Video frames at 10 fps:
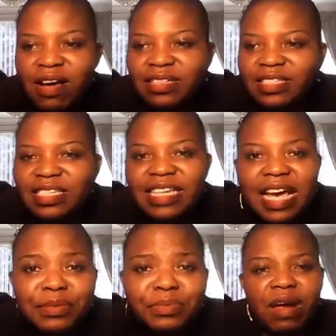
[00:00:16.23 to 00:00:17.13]
Right,
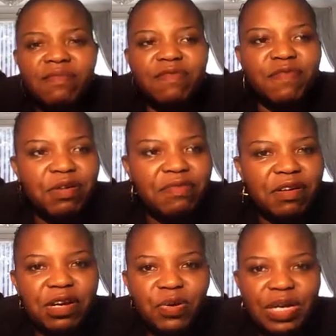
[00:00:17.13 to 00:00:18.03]
today we have a
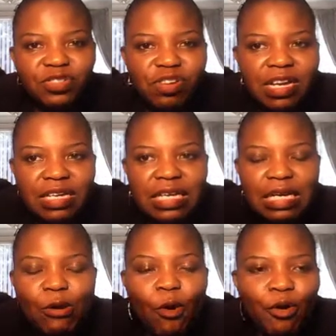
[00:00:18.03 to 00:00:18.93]
very quick
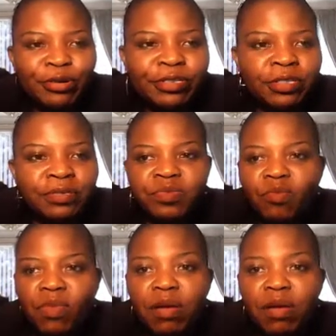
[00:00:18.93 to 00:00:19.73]
training on